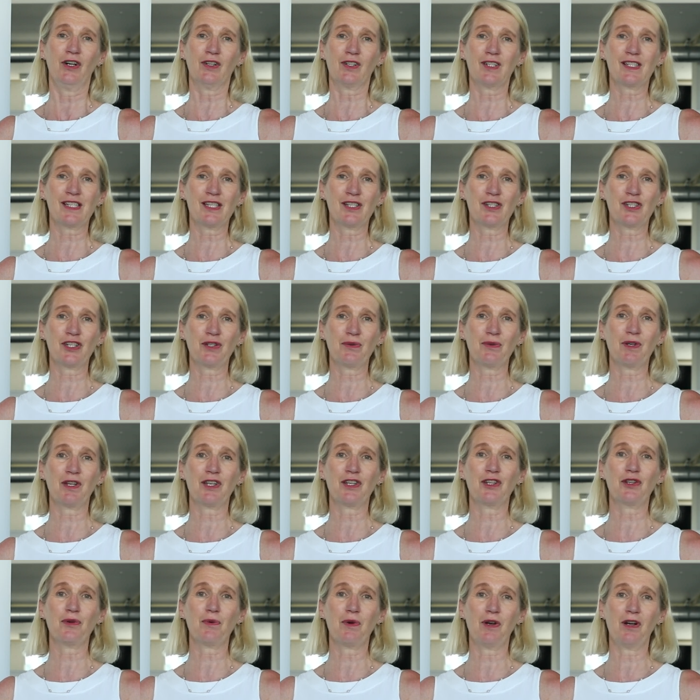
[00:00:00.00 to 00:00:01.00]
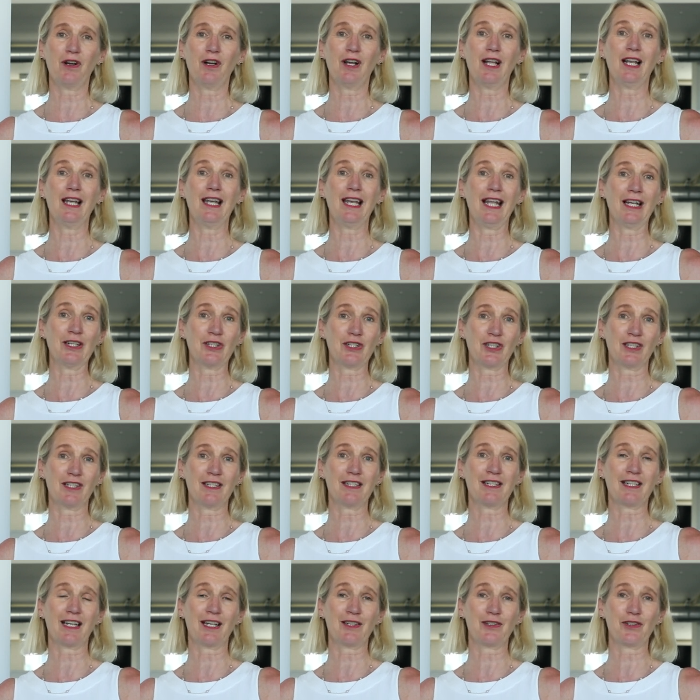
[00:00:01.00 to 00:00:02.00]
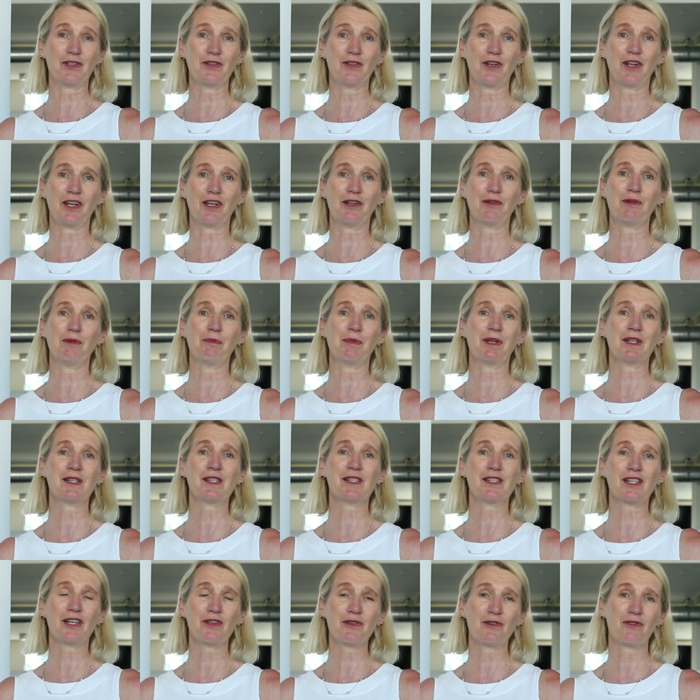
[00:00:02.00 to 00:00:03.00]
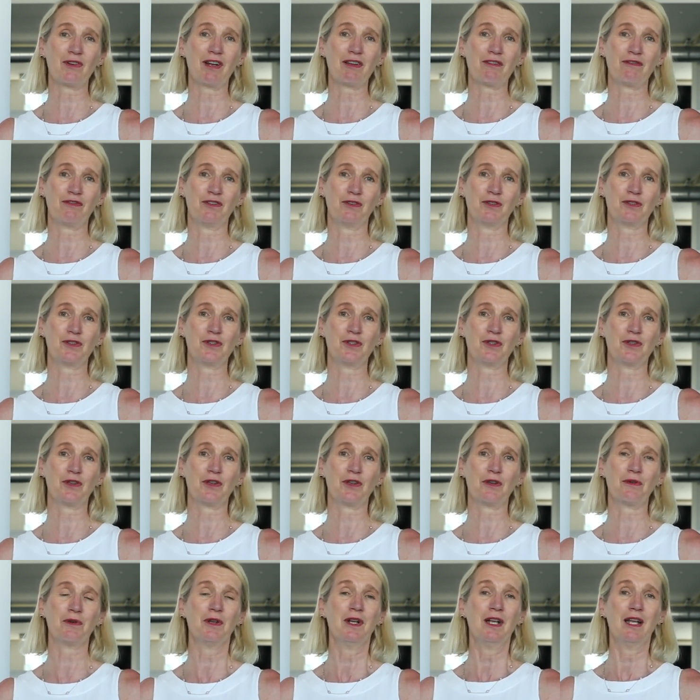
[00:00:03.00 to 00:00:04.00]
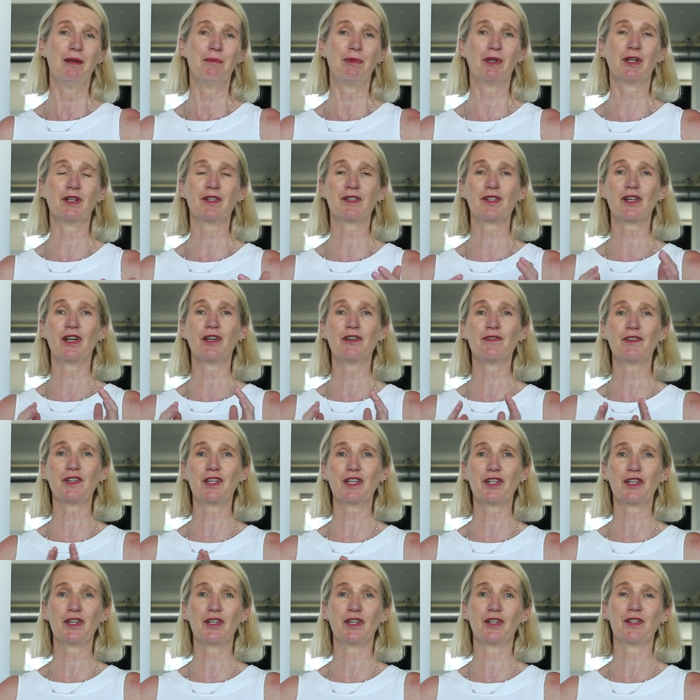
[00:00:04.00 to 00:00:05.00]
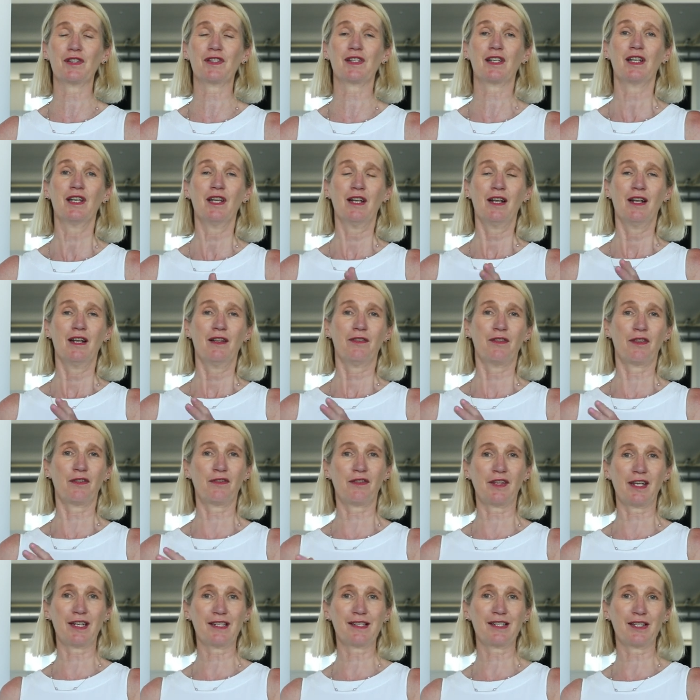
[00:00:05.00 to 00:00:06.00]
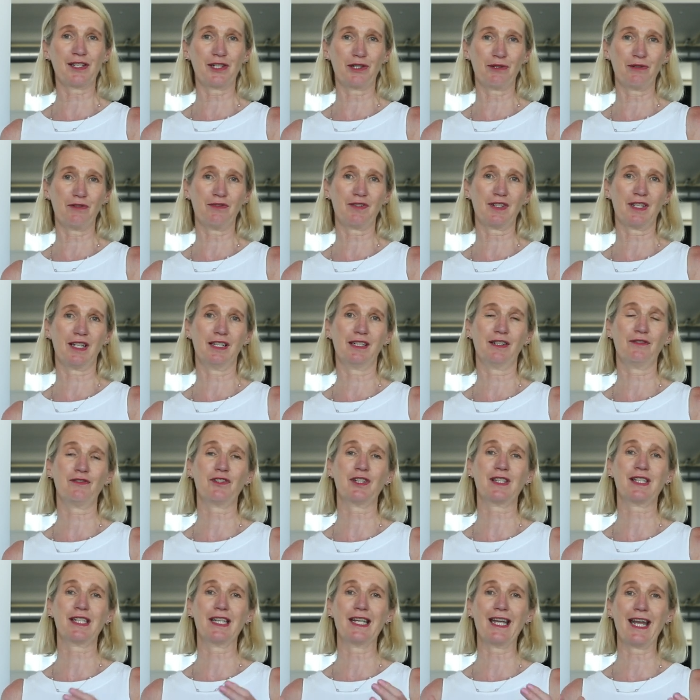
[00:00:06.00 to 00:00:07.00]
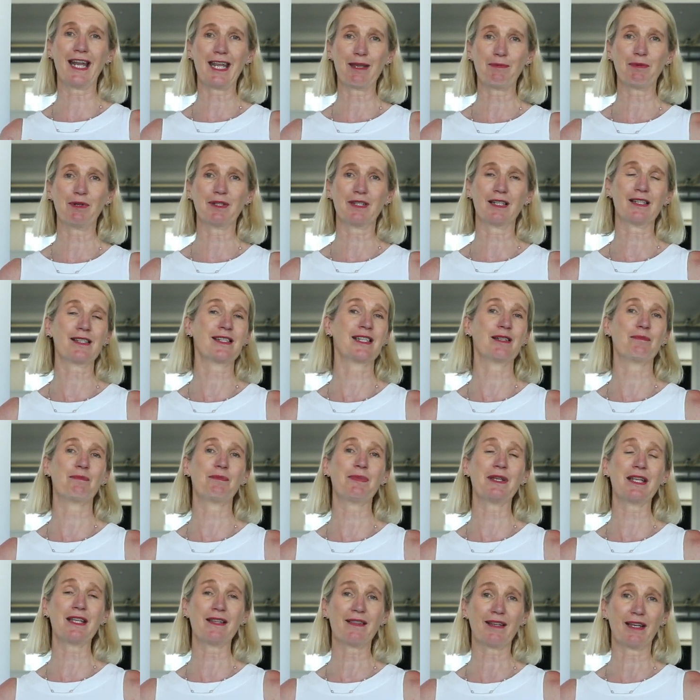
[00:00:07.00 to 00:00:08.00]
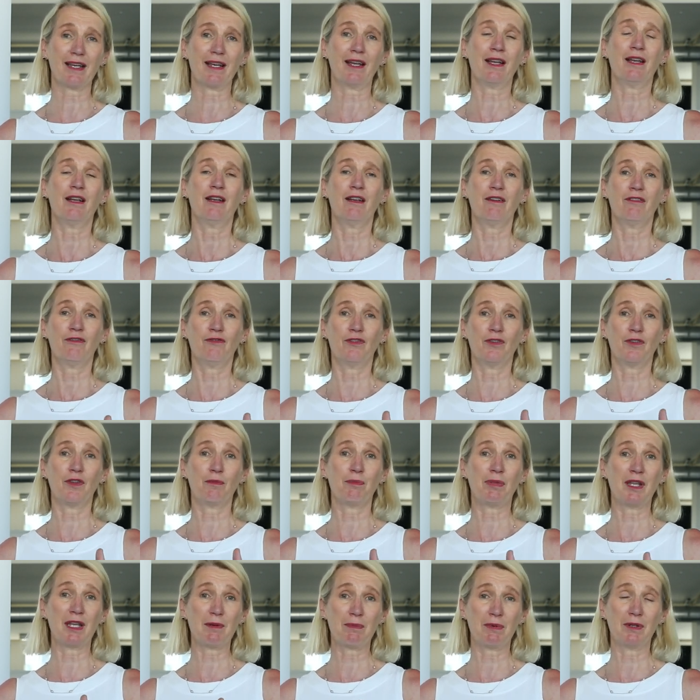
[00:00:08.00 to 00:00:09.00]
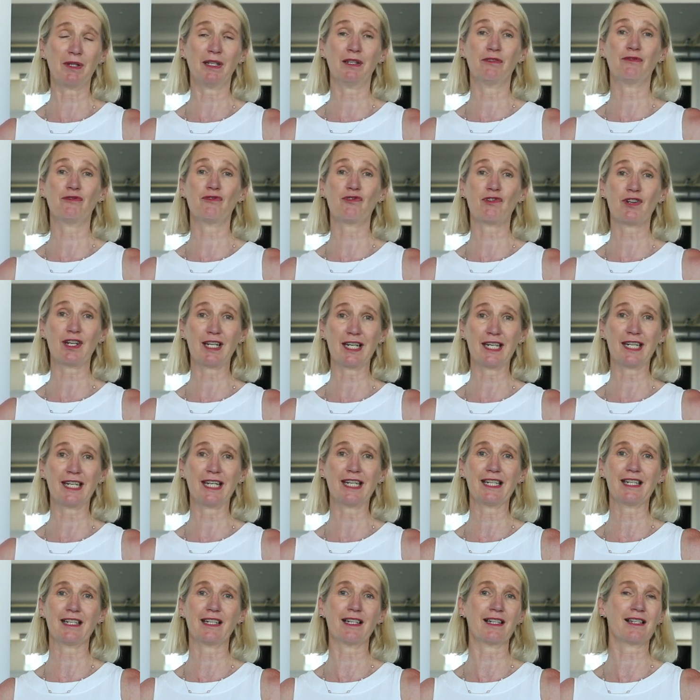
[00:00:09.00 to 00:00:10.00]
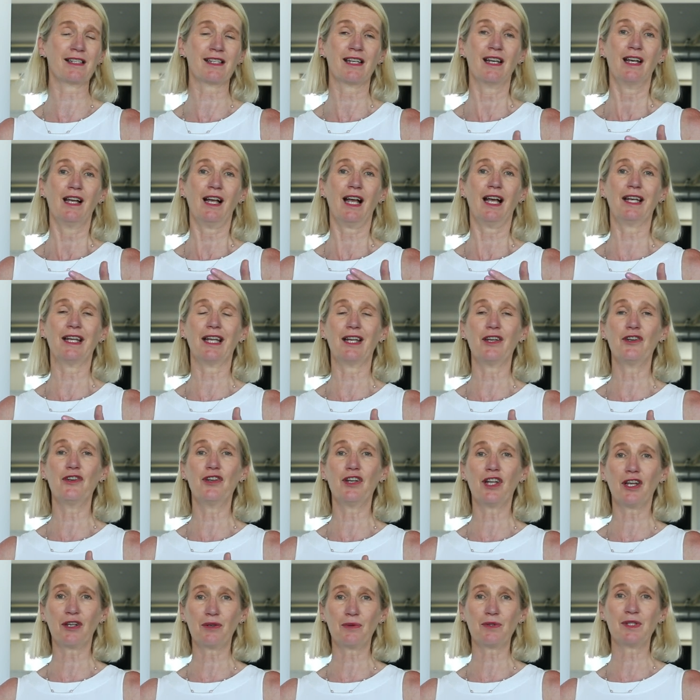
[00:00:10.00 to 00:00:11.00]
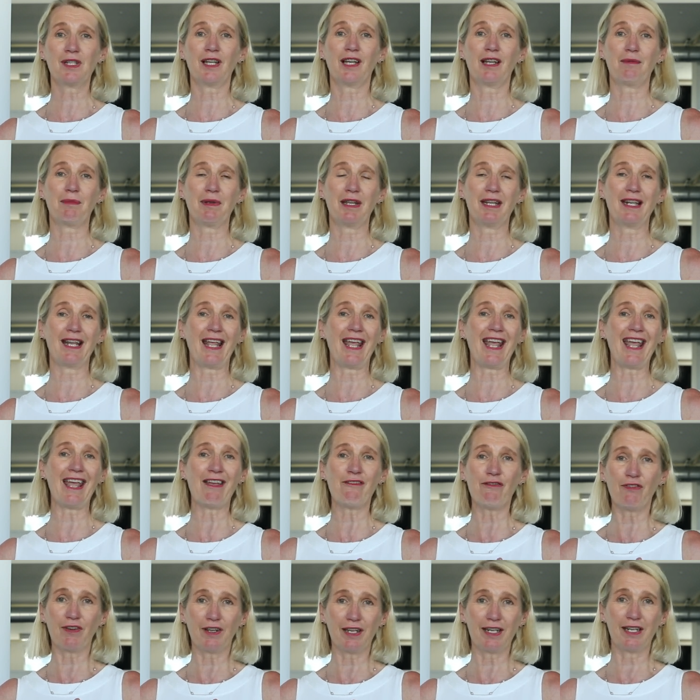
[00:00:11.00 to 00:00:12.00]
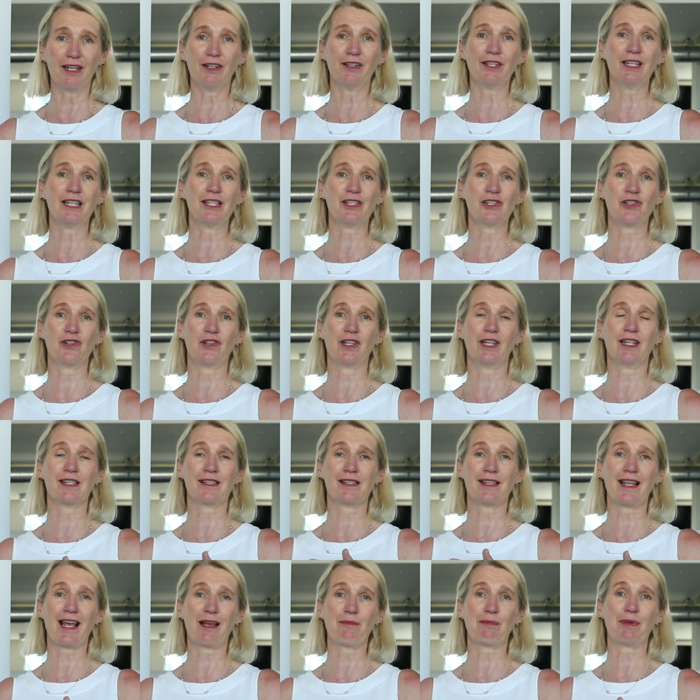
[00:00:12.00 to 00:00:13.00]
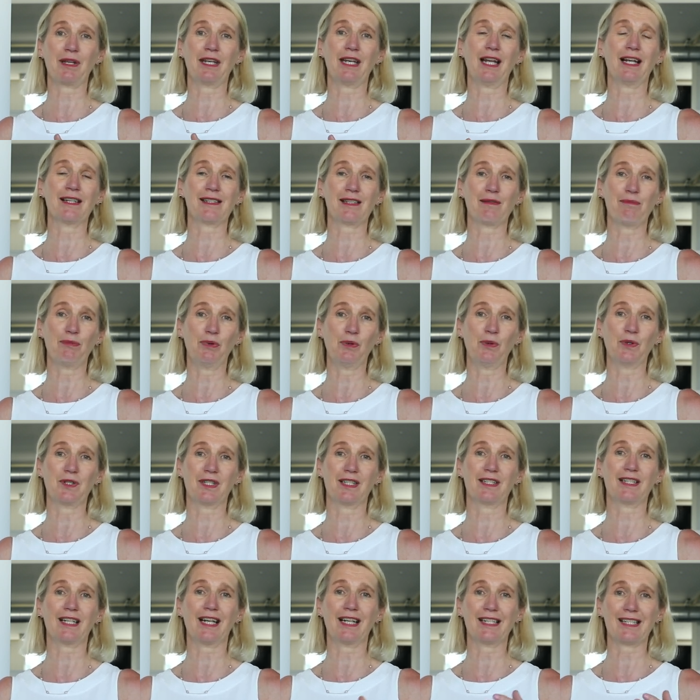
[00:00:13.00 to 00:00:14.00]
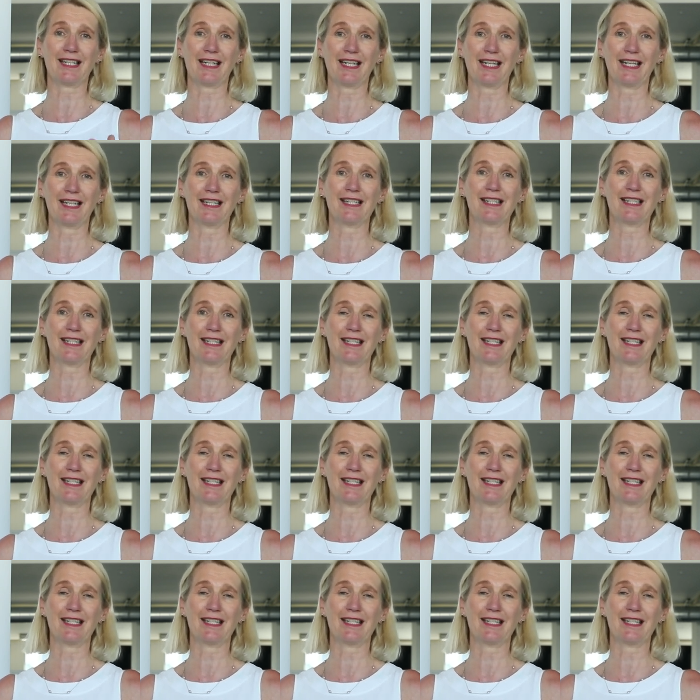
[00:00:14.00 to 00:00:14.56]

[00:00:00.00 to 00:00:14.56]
honestly, Stuart, you are a legend, as you know, and we're so grateful to you because over the years, the things that you have done have just enabled us to be there for the people who have really needed us. And at no time ever in our history has that been as important as it is